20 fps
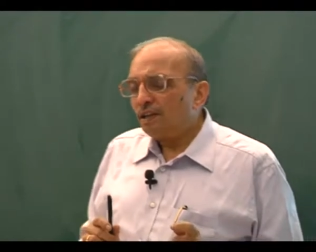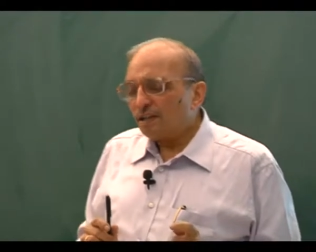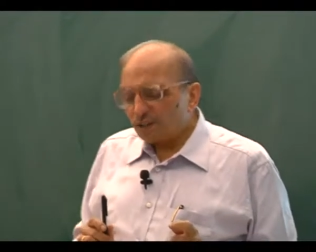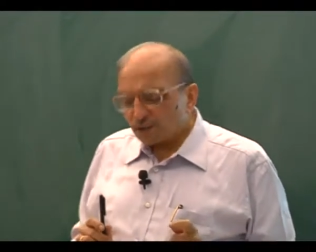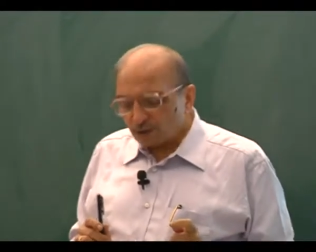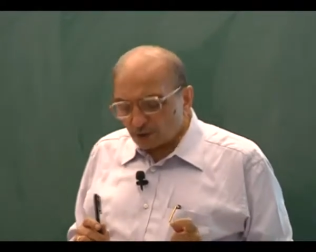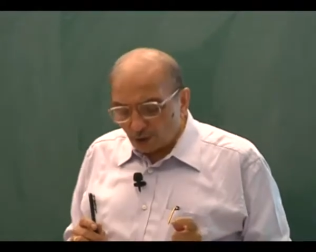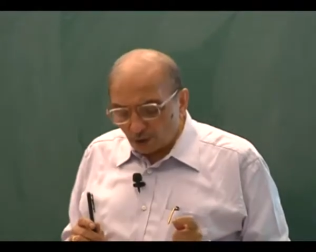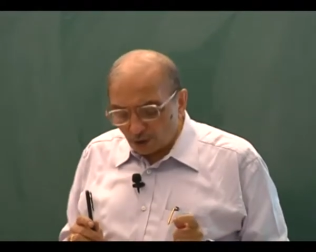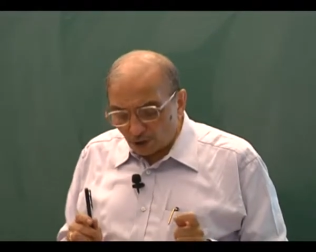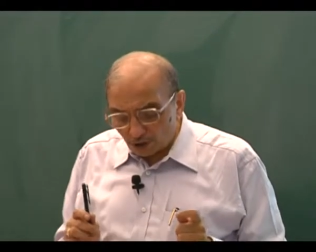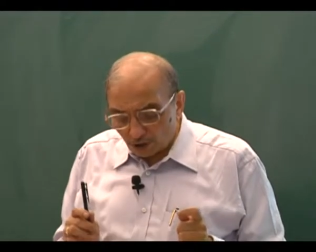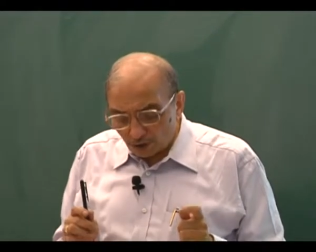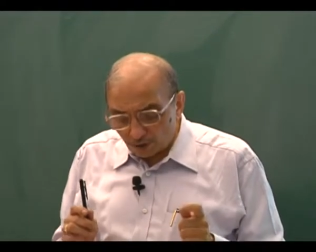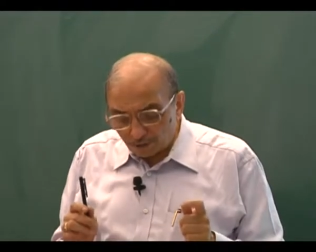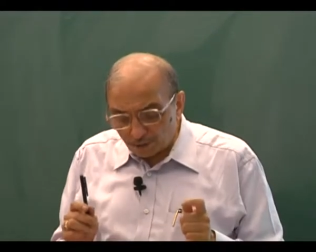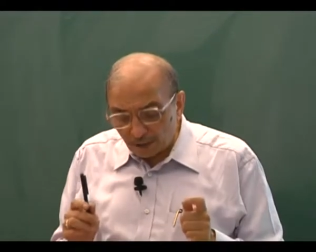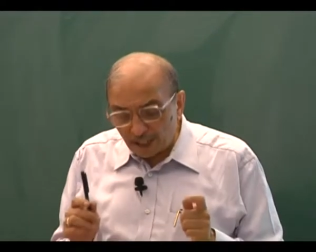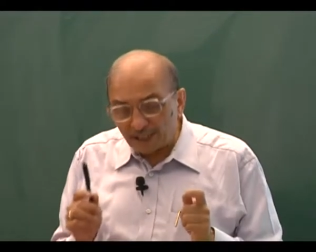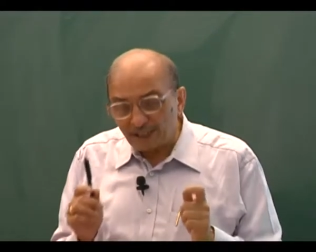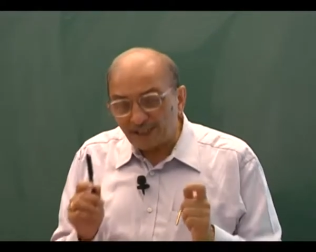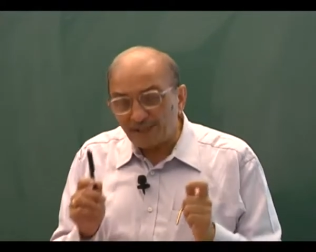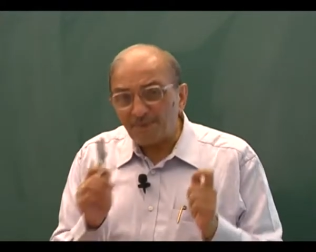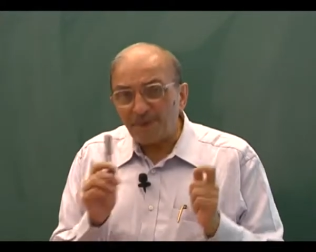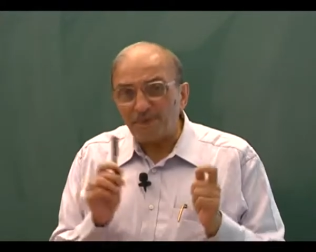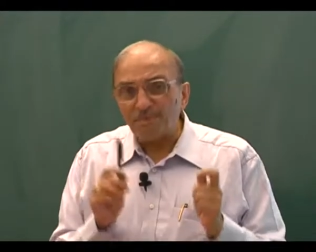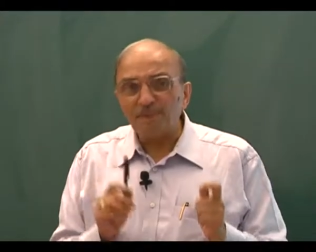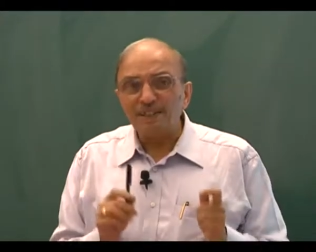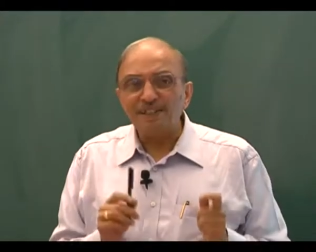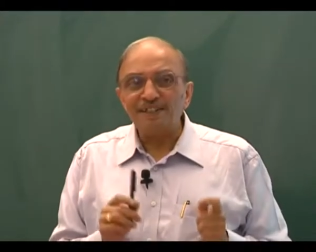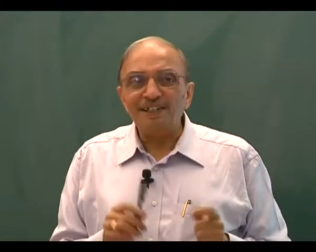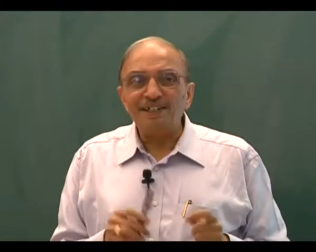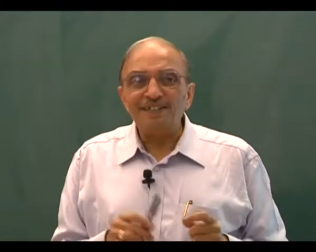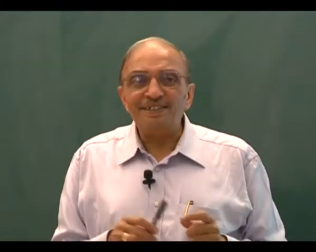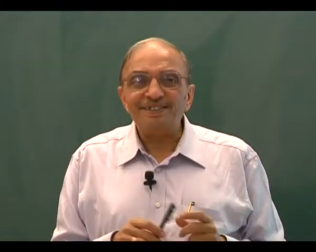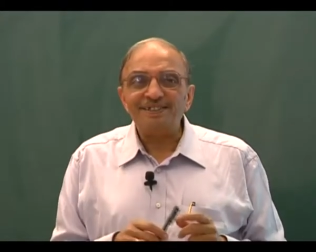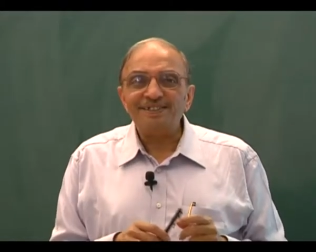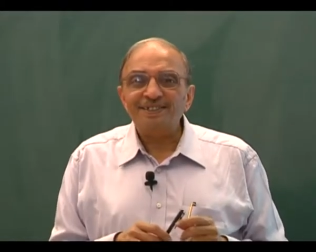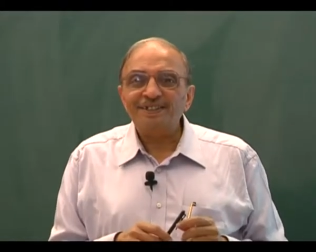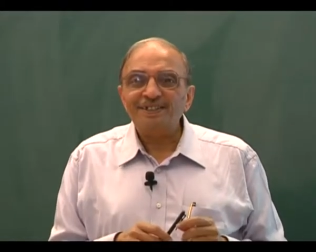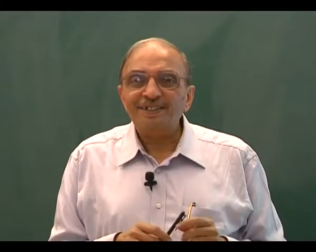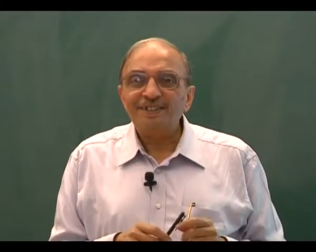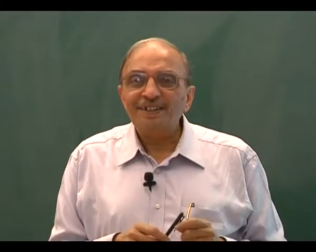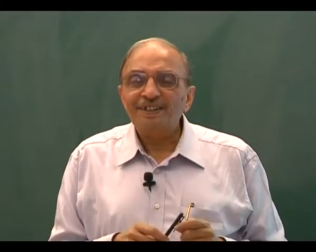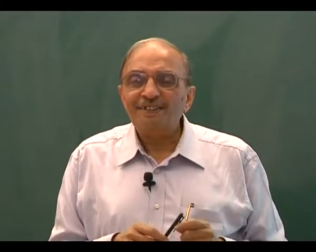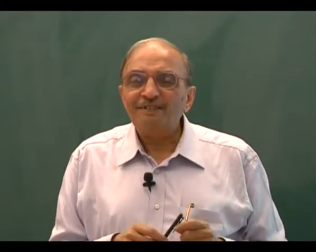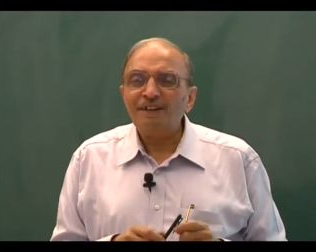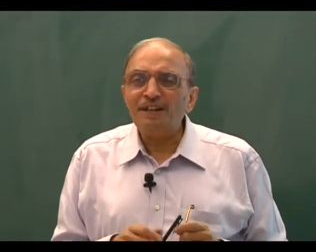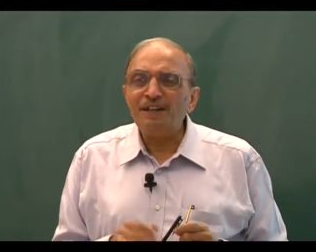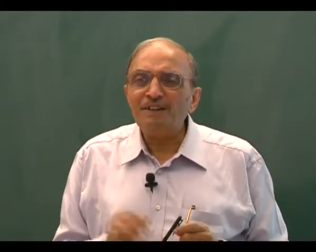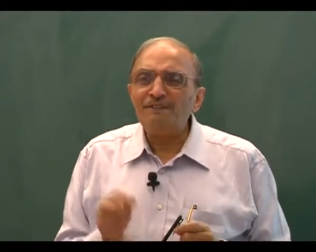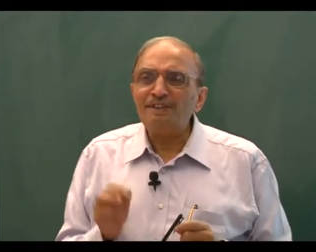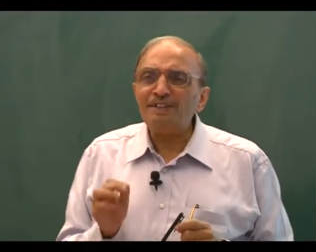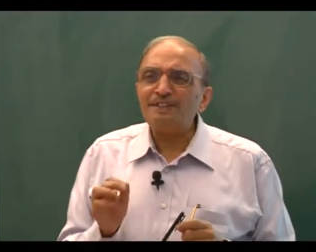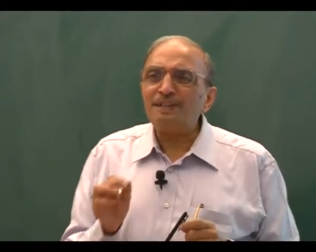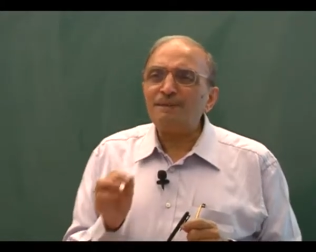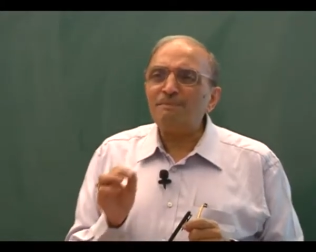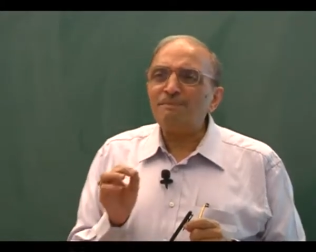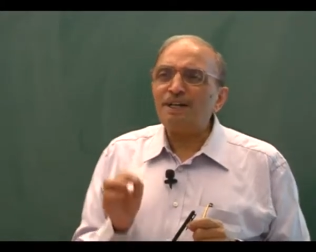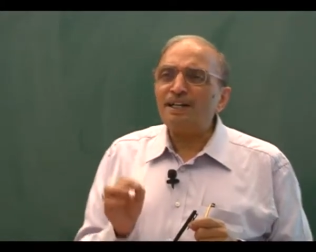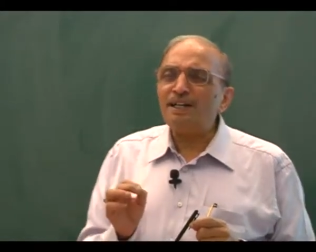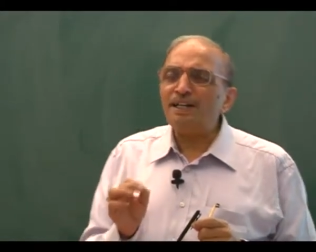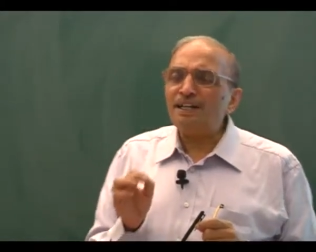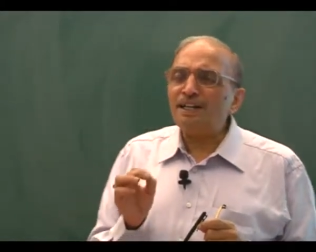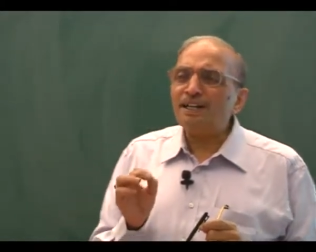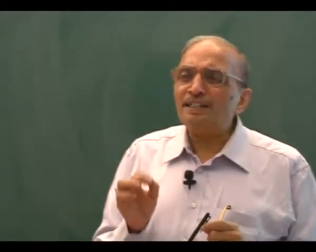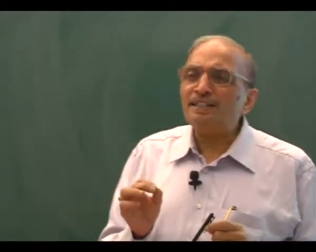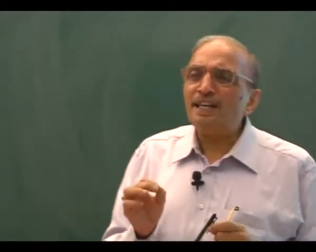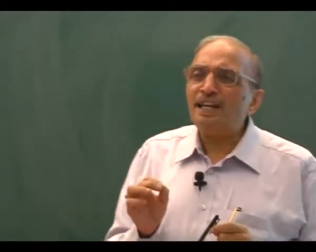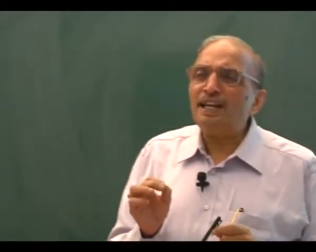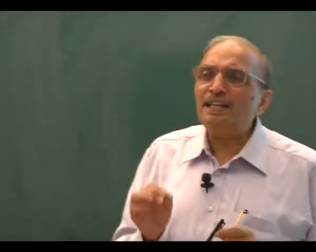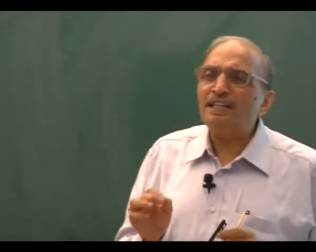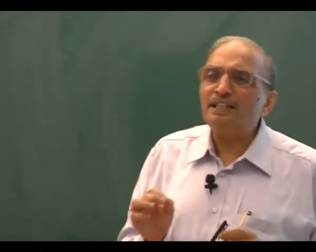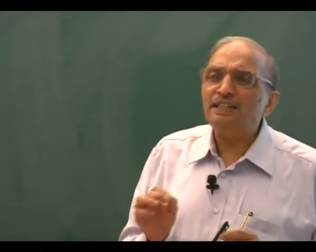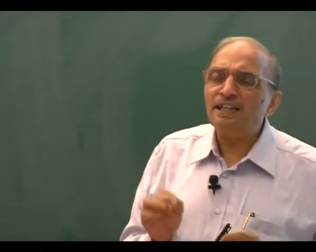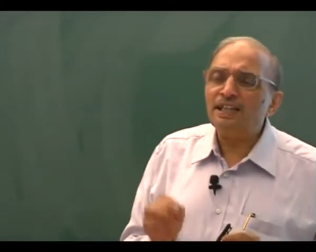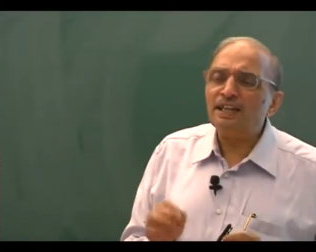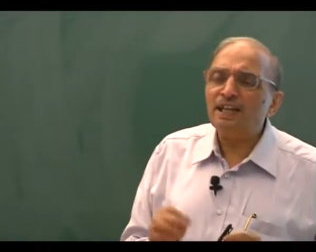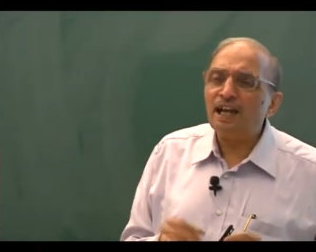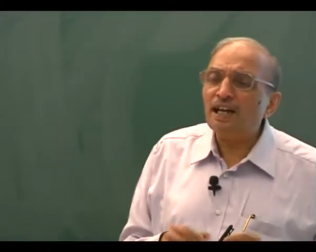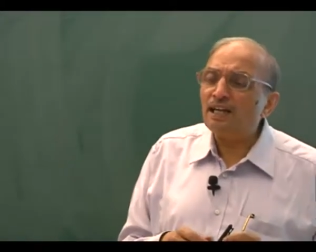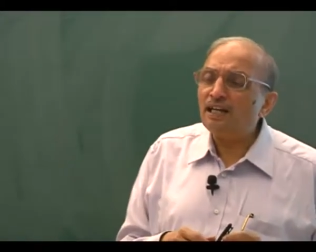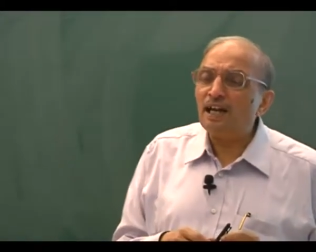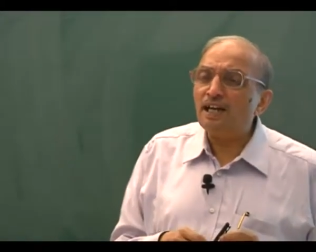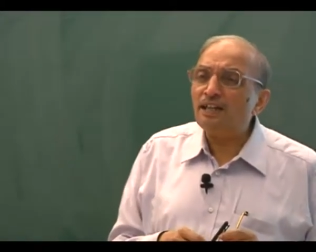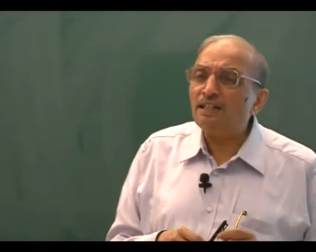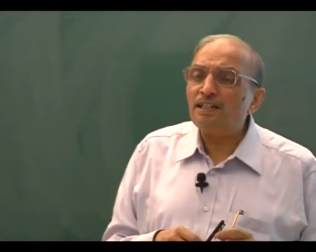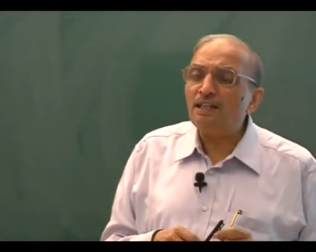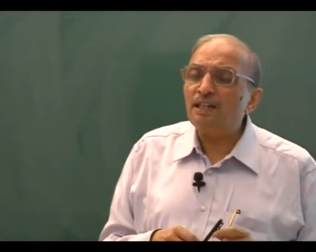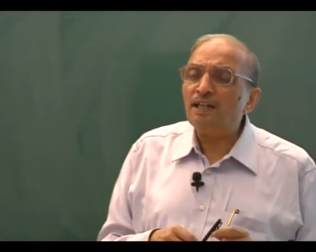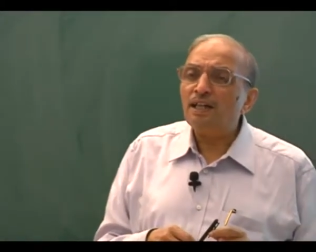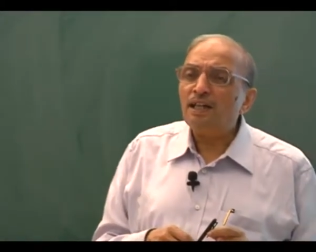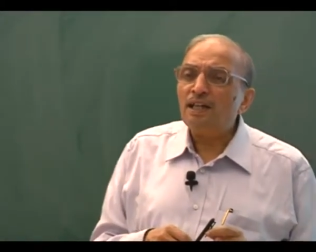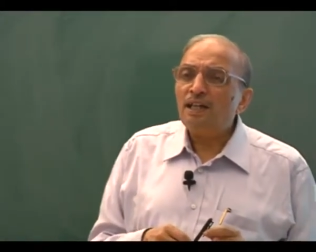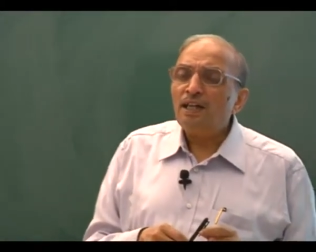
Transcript: So please remember this whenever somebody does anything and, and the,